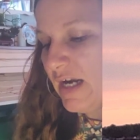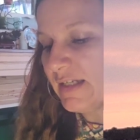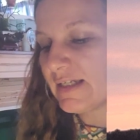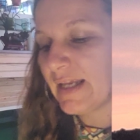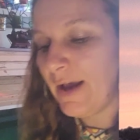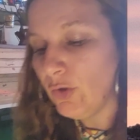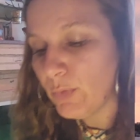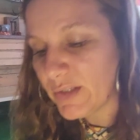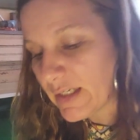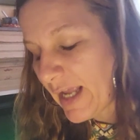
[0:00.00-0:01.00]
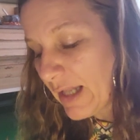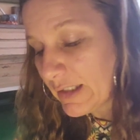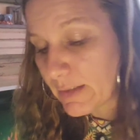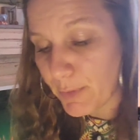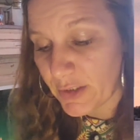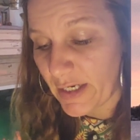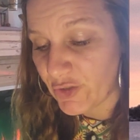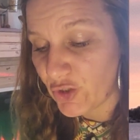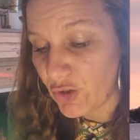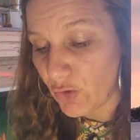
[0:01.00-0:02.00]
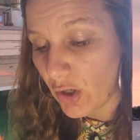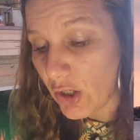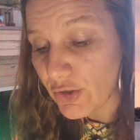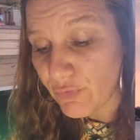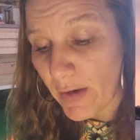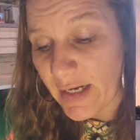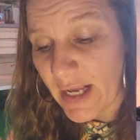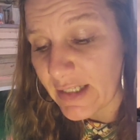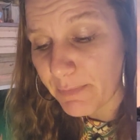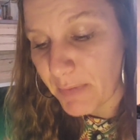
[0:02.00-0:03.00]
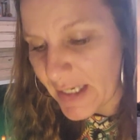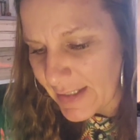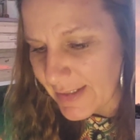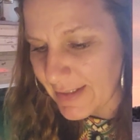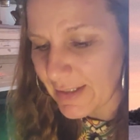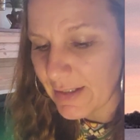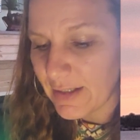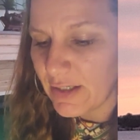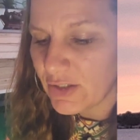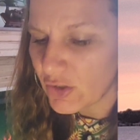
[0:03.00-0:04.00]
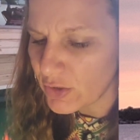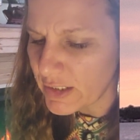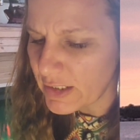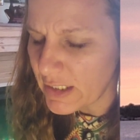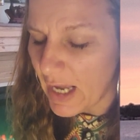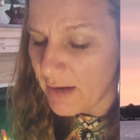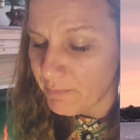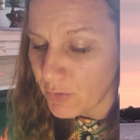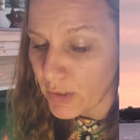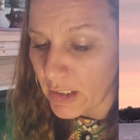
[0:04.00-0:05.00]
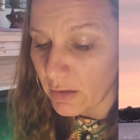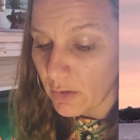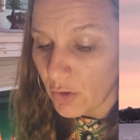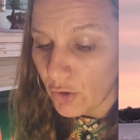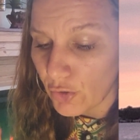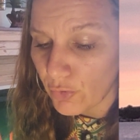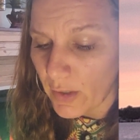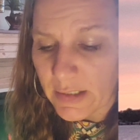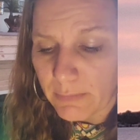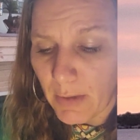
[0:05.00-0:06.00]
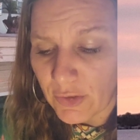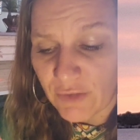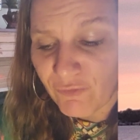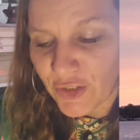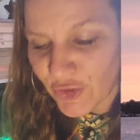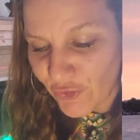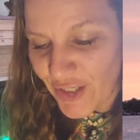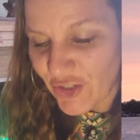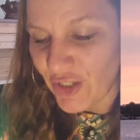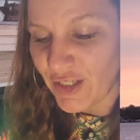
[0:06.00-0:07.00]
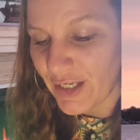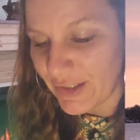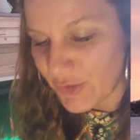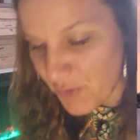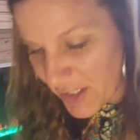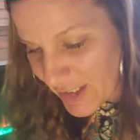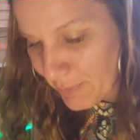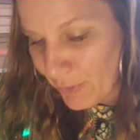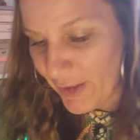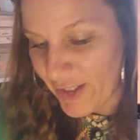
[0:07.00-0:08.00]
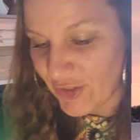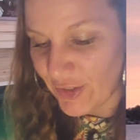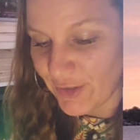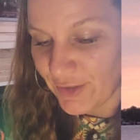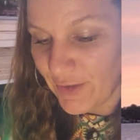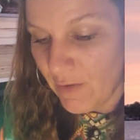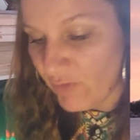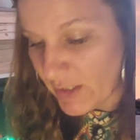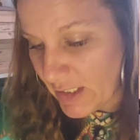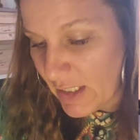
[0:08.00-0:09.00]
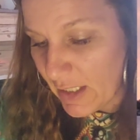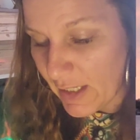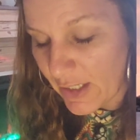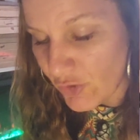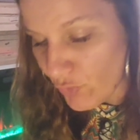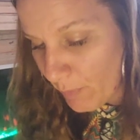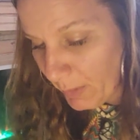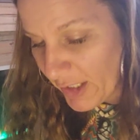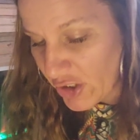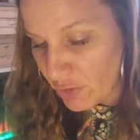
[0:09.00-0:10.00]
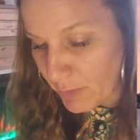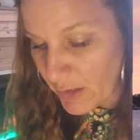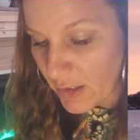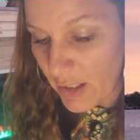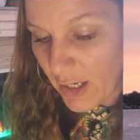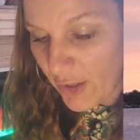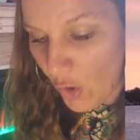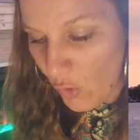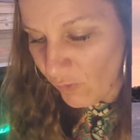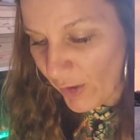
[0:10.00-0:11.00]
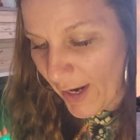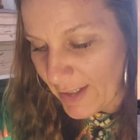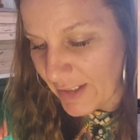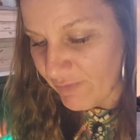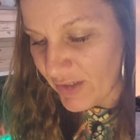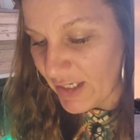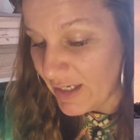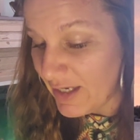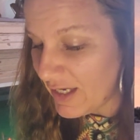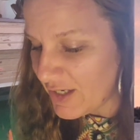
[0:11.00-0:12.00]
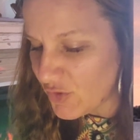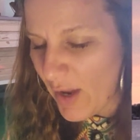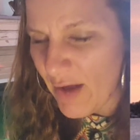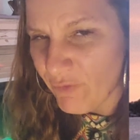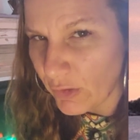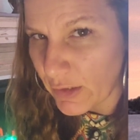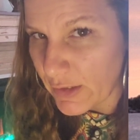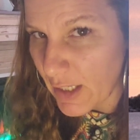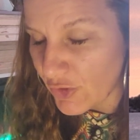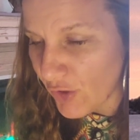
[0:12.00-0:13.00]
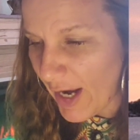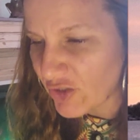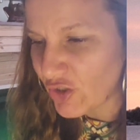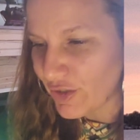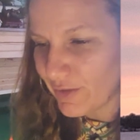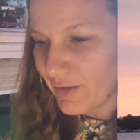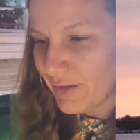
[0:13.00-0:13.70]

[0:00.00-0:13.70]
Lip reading: And it says, held within Kali's protection, your heart radiates peace, certainty, and beauty. Her grace melts frustration into inspiration, fatigue into replenishment, and overactivity into effortless attraction.